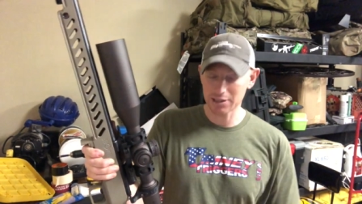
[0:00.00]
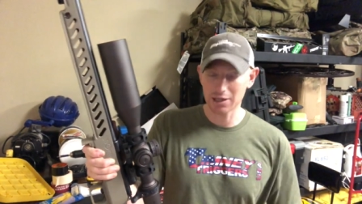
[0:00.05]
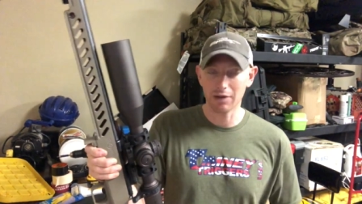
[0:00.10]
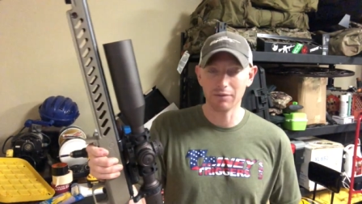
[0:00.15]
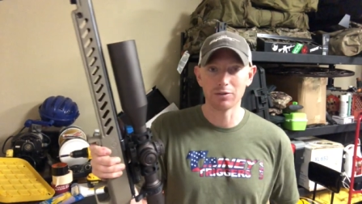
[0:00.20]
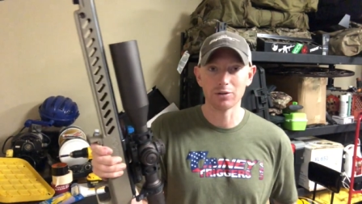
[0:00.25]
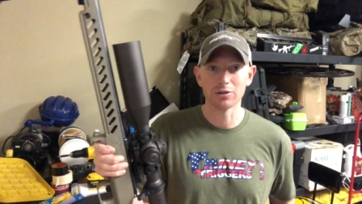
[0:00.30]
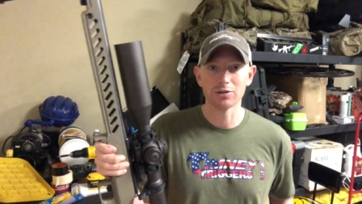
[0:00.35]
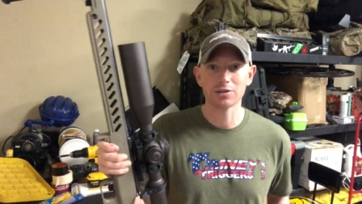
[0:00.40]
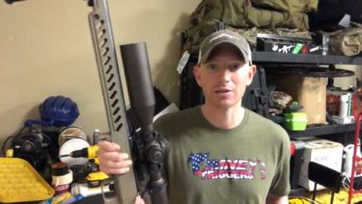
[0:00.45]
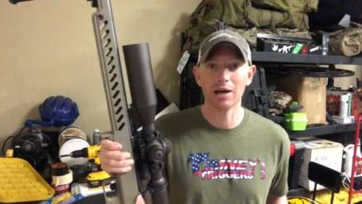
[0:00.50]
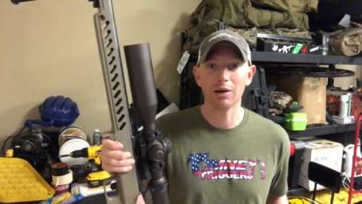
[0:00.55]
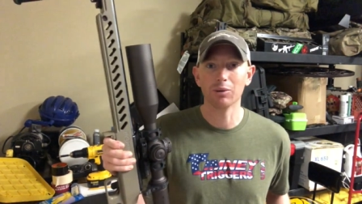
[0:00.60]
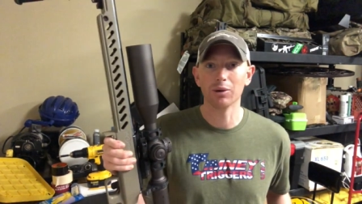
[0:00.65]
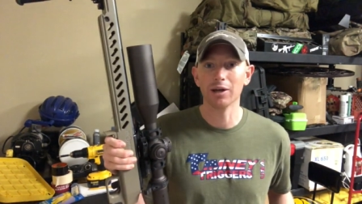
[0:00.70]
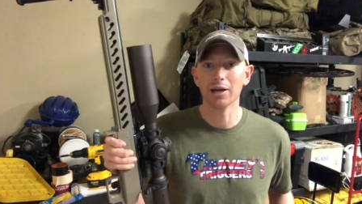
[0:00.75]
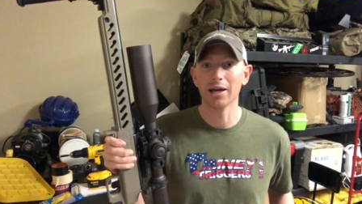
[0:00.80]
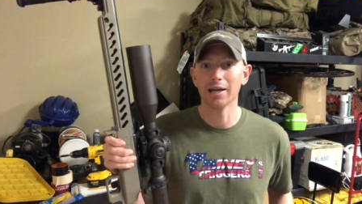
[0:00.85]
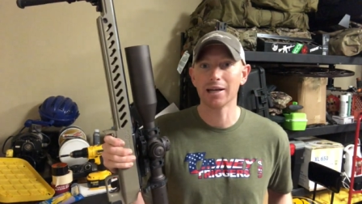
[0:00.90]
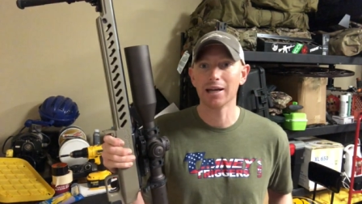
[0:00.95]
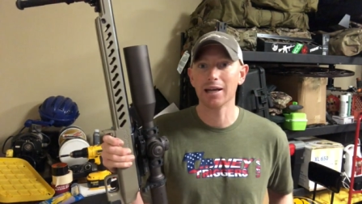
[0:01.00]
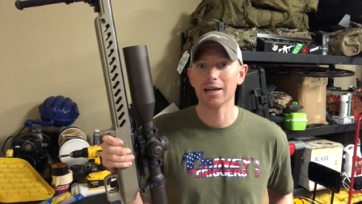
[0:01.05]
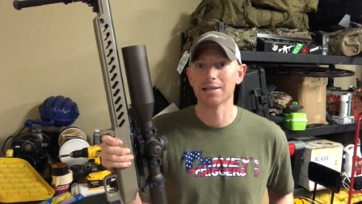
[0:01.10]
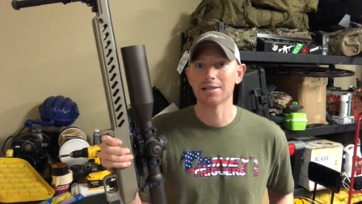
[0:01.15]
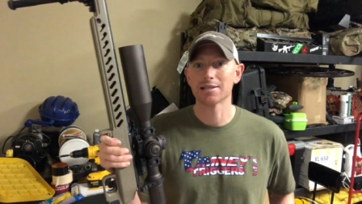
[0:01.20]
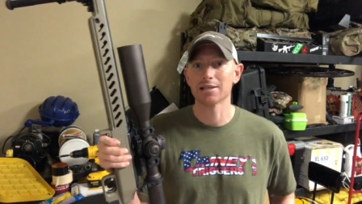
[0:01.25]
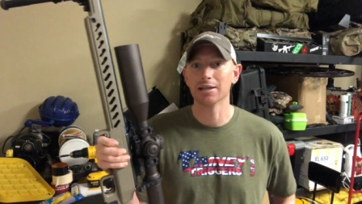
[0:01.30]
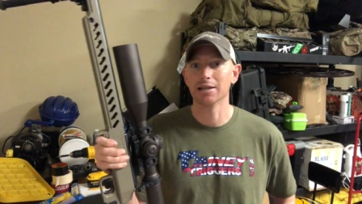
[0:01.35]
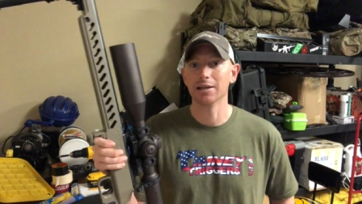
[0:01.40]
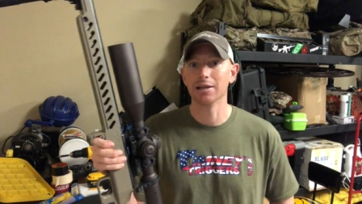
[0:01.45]
covers, that way I can
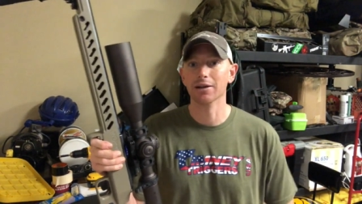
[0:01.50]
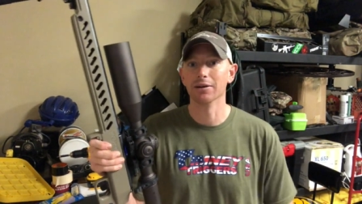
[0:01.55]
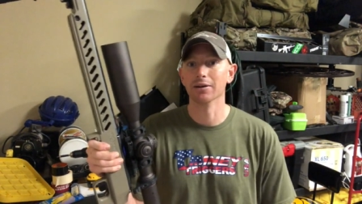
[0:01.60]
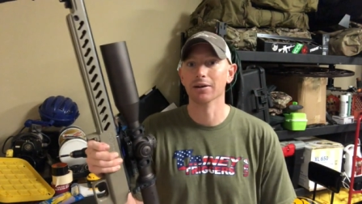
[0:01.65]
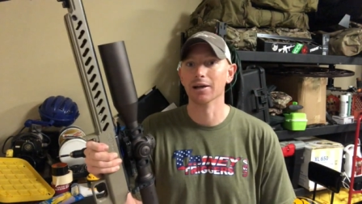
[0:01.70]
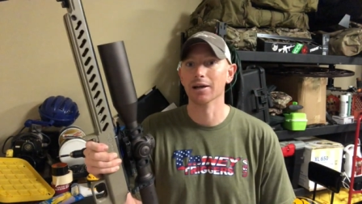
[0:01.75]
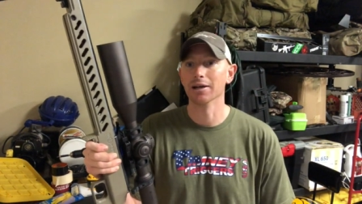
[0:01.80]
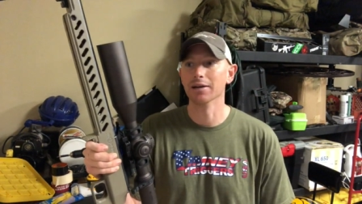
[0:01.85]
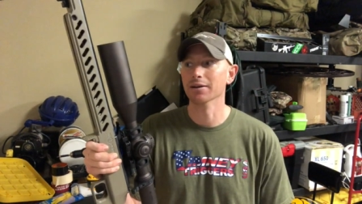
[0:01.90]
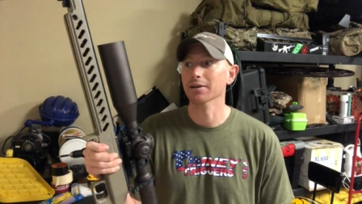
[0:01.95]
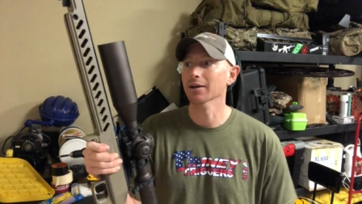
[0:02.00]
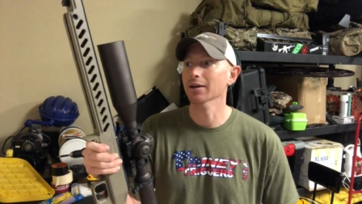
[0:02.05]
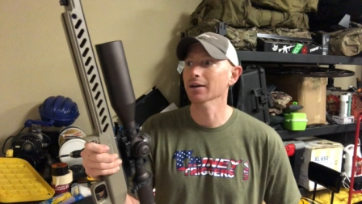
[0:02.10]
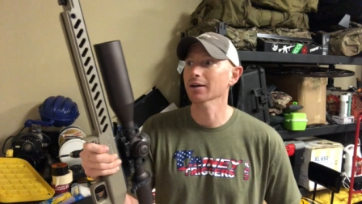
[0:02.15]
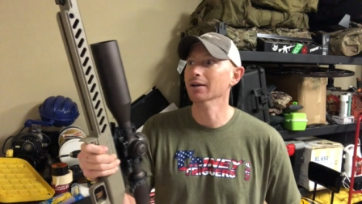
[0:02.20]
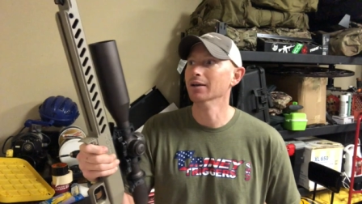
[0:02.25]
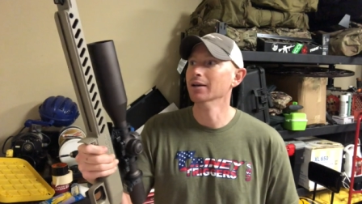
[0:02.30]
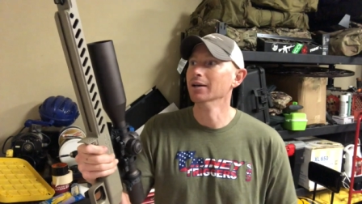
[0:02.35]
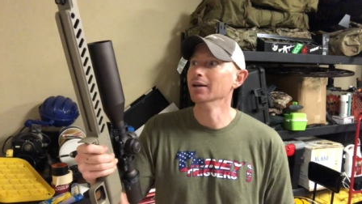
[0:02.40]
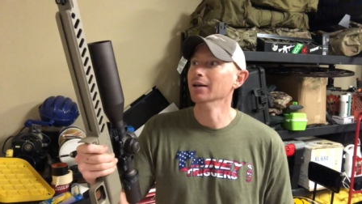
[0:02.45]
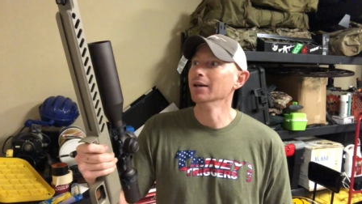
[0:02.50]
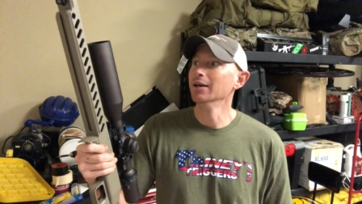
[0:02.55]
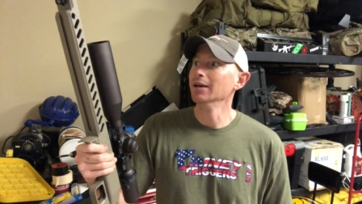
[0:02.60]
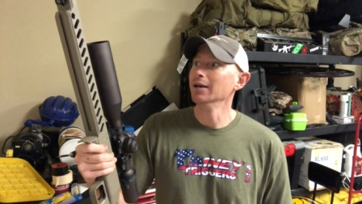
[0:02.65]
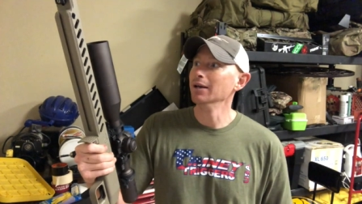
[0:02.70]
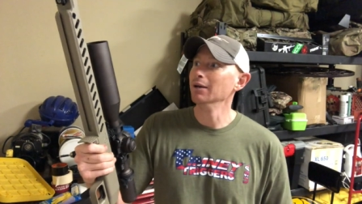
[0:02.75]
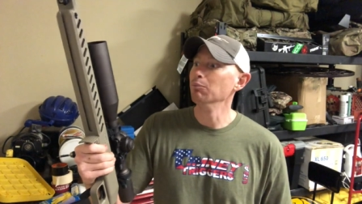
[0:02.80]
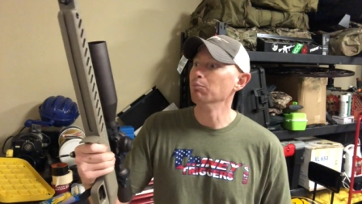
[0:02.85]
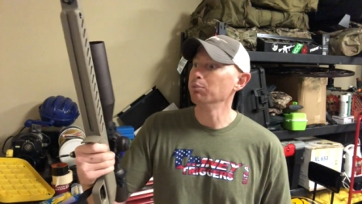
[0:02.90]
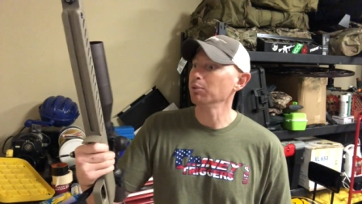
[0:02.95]
sit here
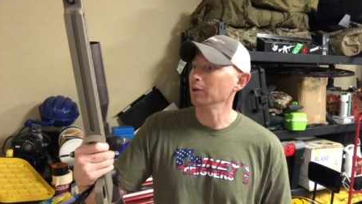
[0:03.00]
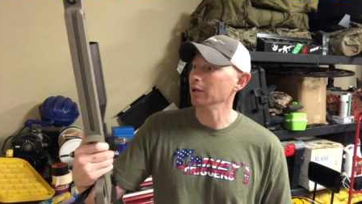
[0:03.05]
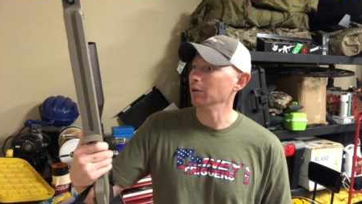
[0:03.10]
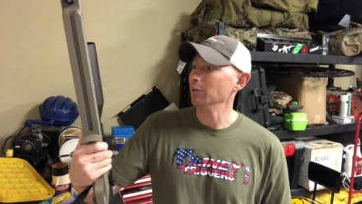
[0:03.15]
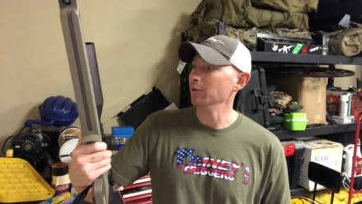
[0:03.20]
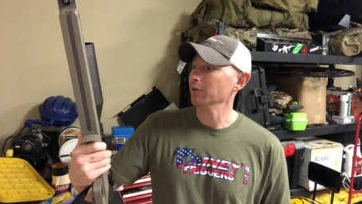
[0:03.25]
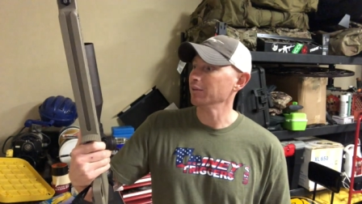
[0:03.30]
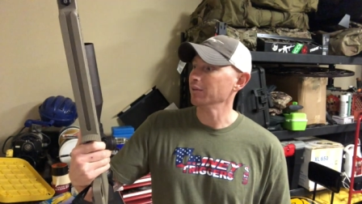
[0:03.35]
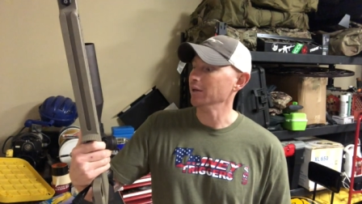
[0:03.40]
and play with